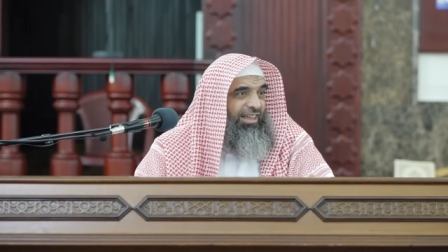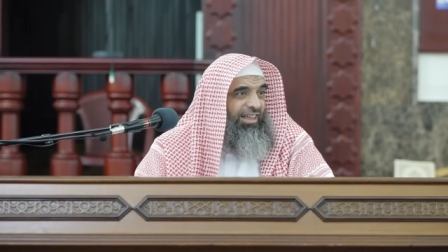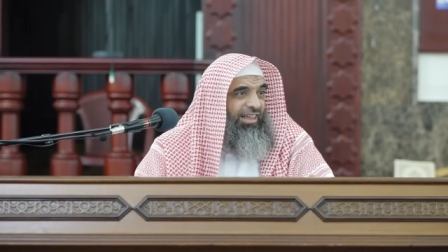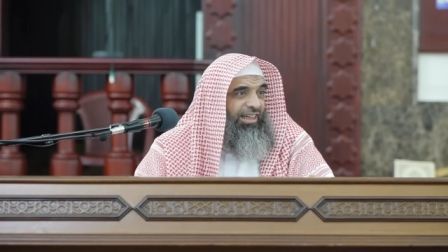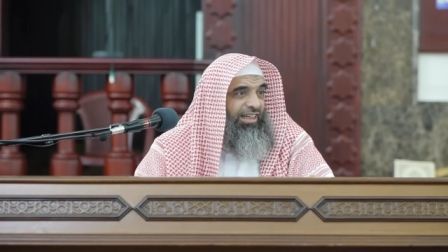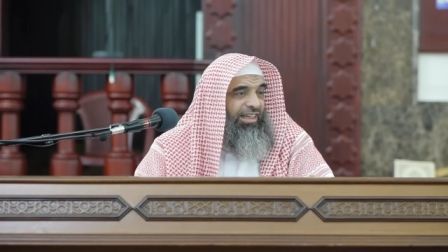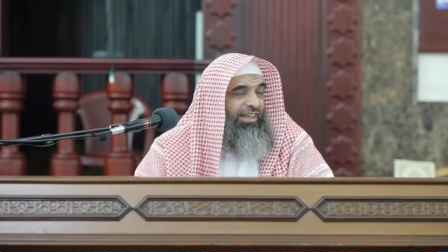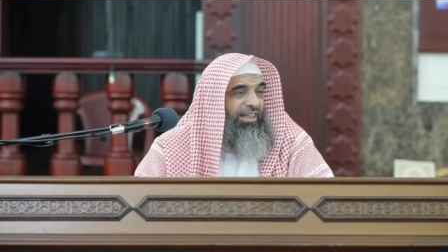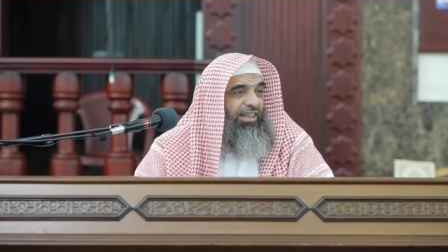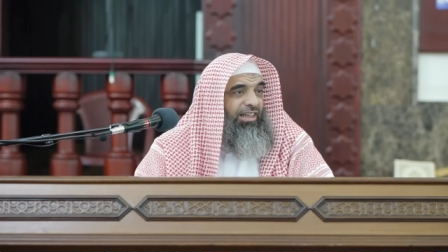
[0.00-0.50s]

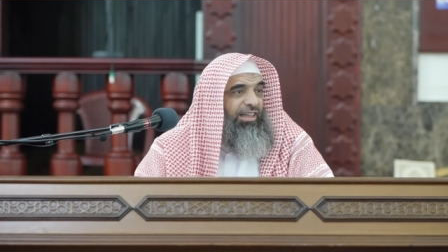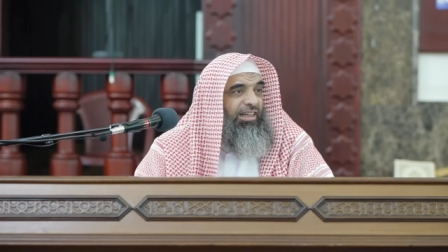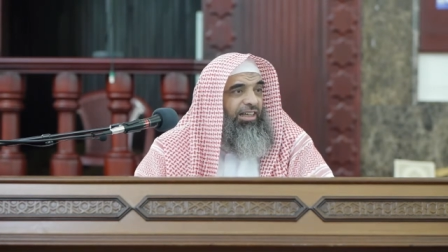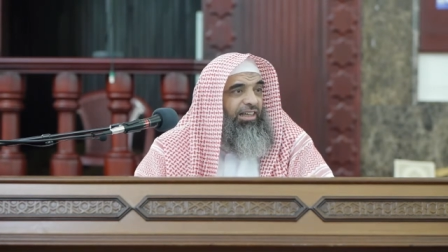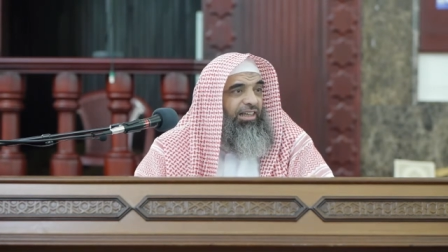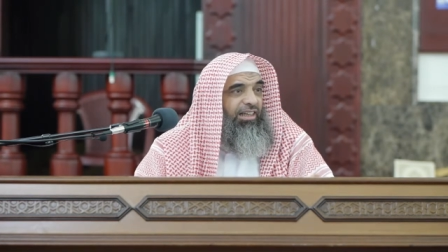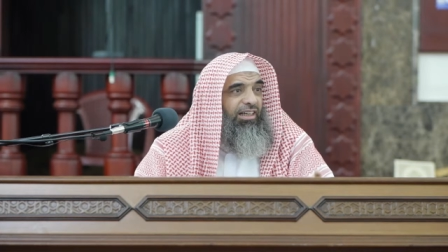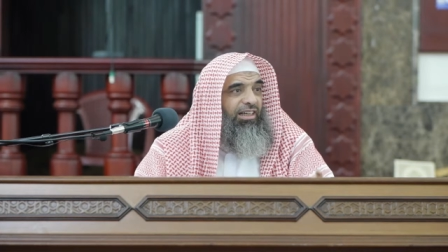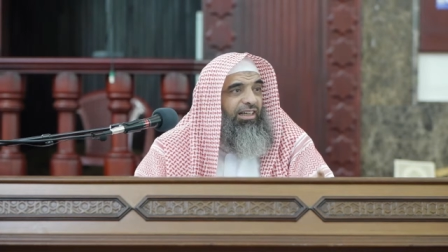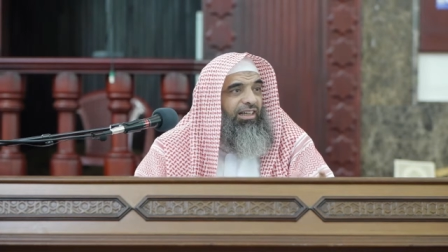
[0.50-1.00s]

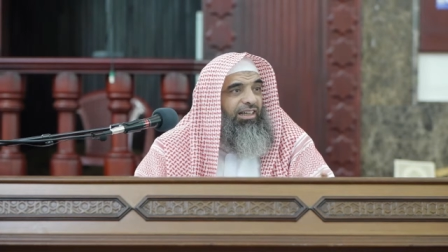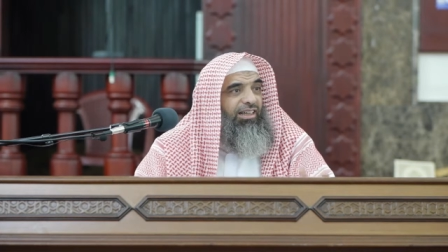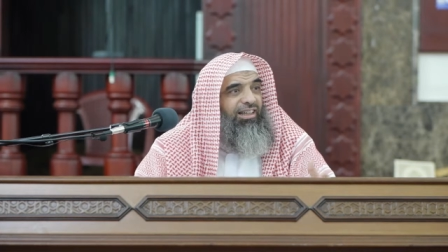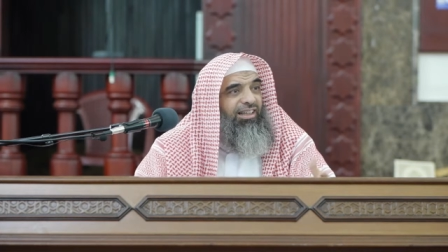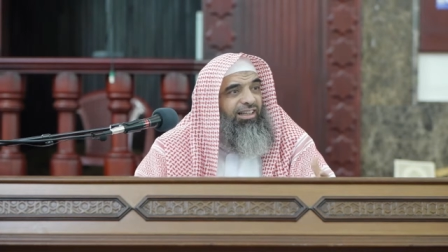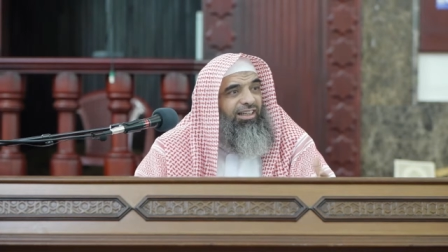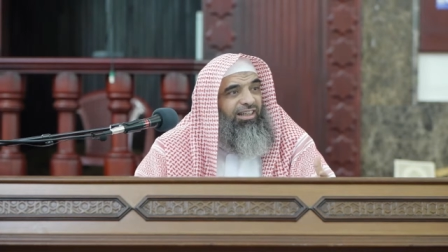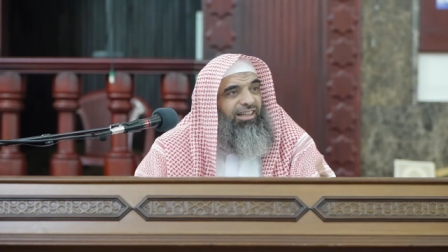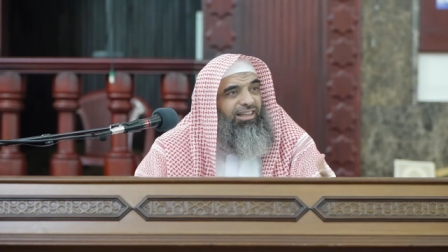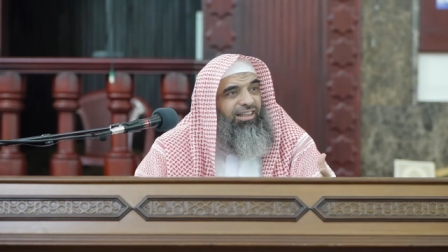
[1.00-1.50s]
Uh,
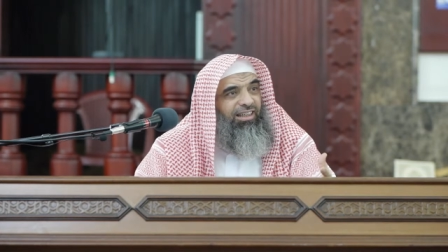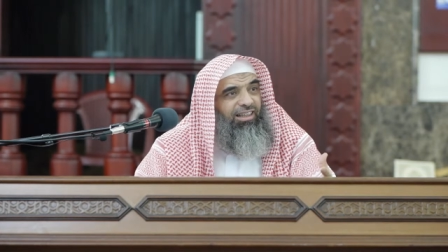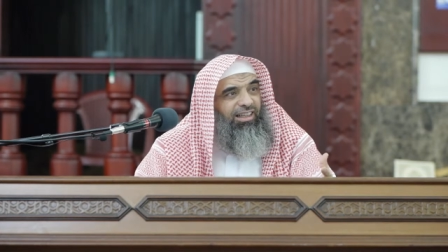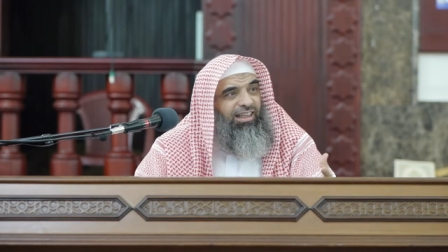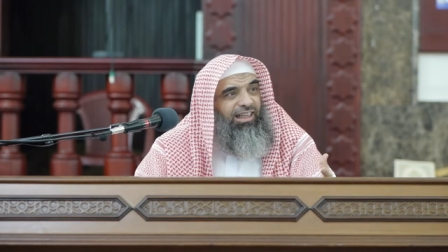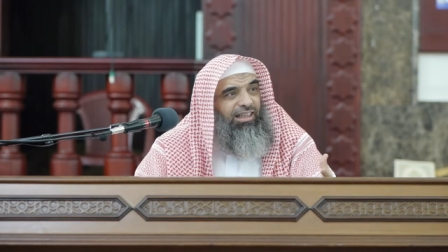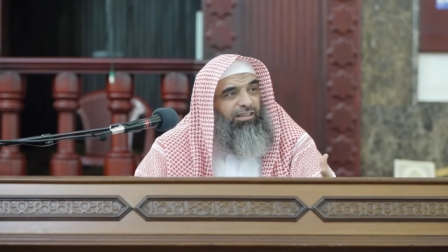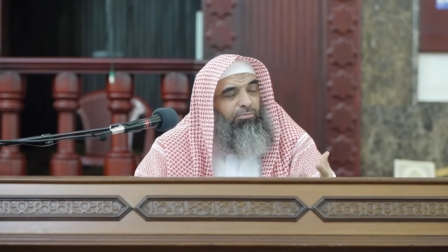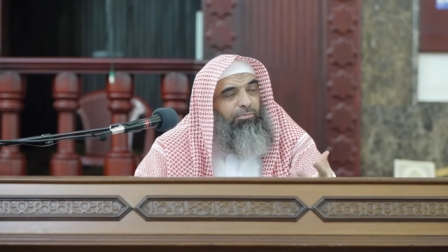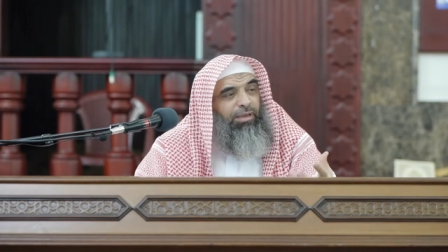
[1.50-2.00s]

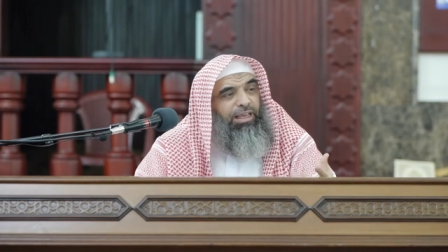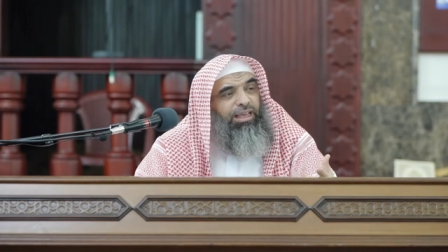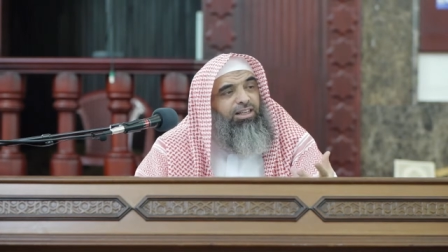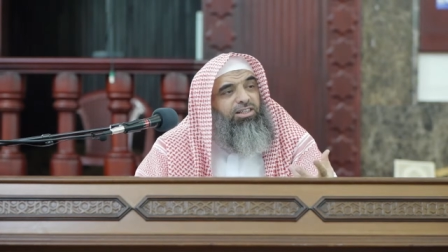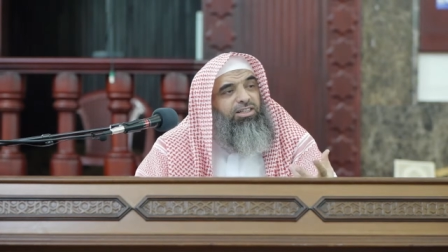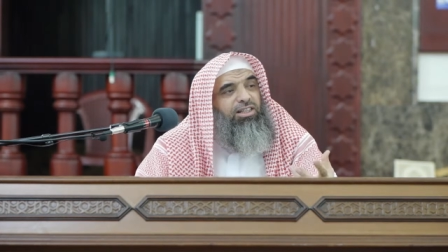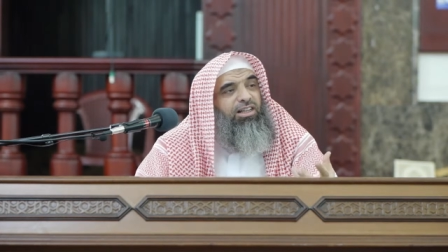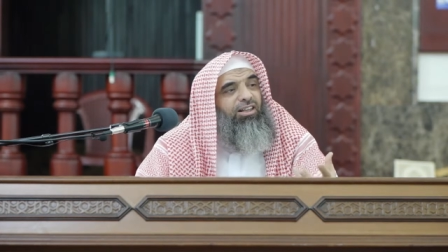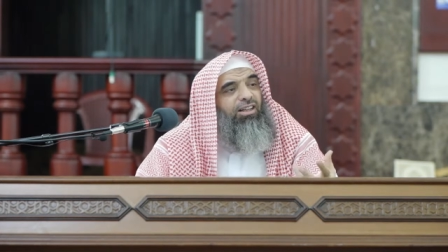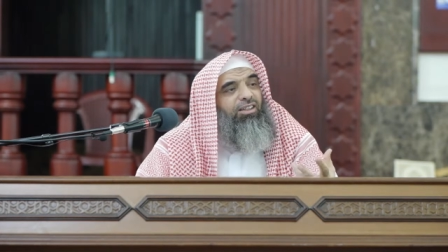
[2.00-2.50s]
it
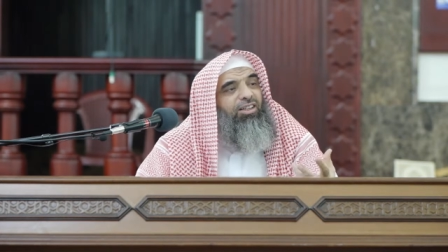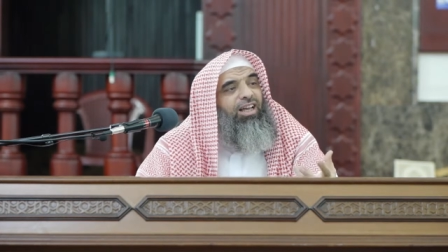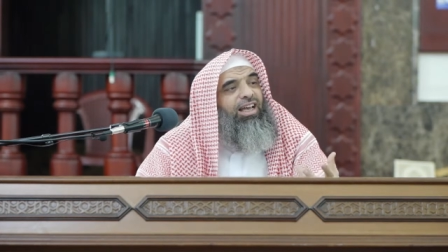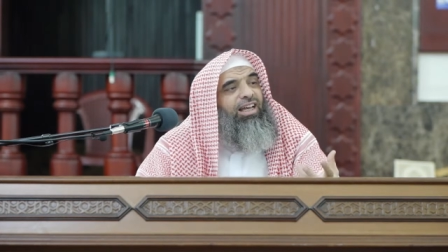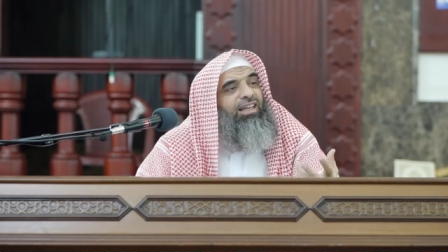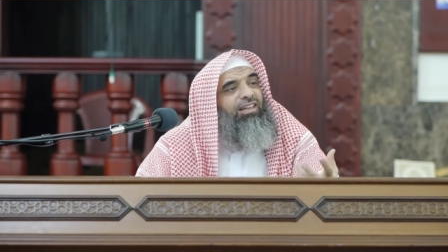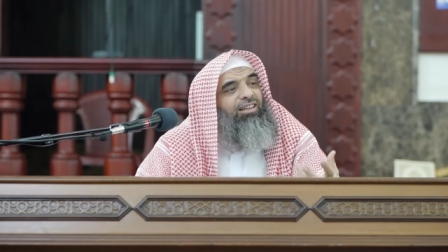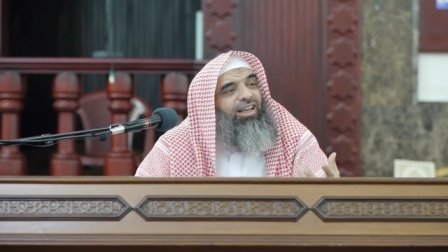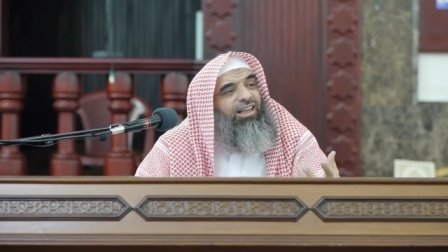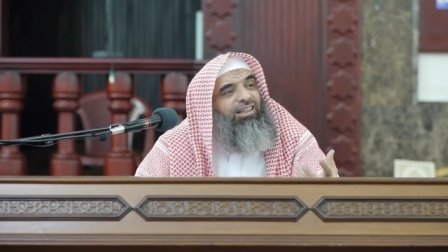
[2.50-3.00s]
makes the
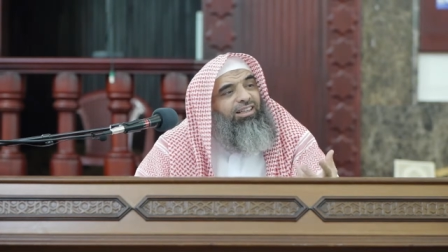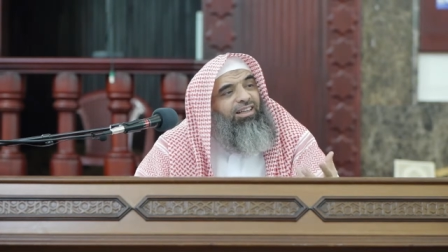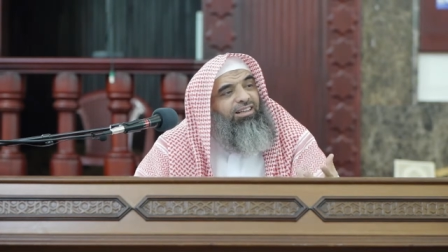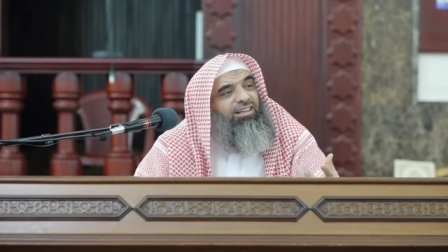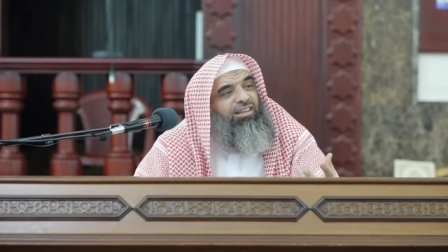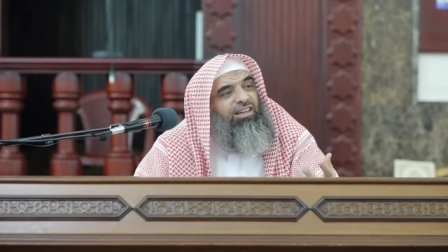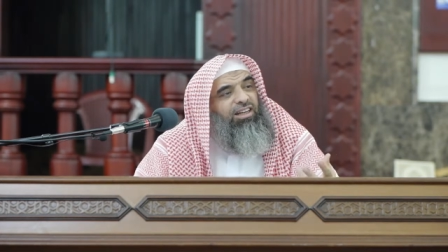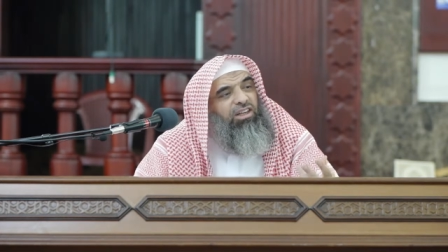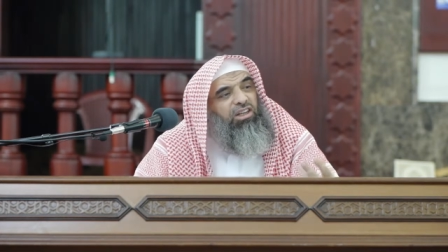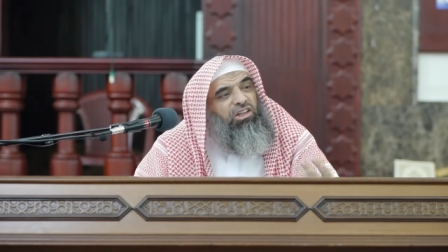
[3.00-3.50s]
qada and
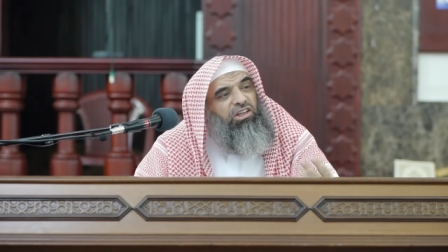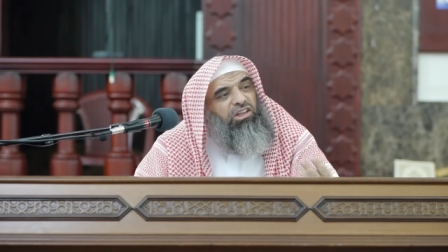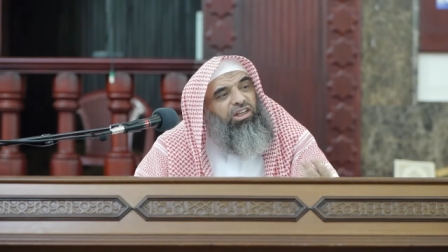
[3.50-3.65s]
qadr